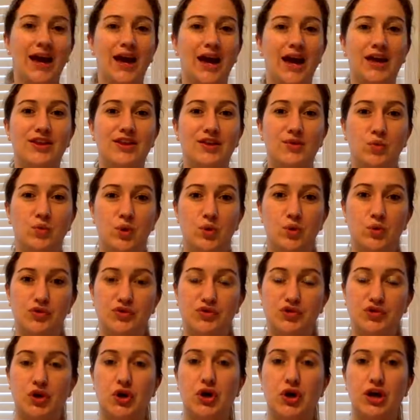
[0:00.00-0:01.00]
and then we will
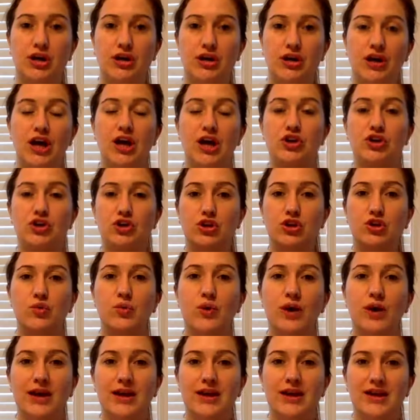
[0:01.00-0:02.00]
start a new
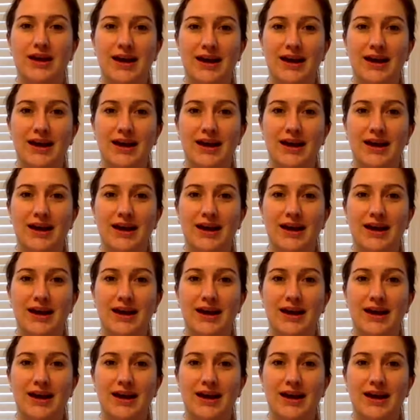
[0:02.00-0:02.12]
one.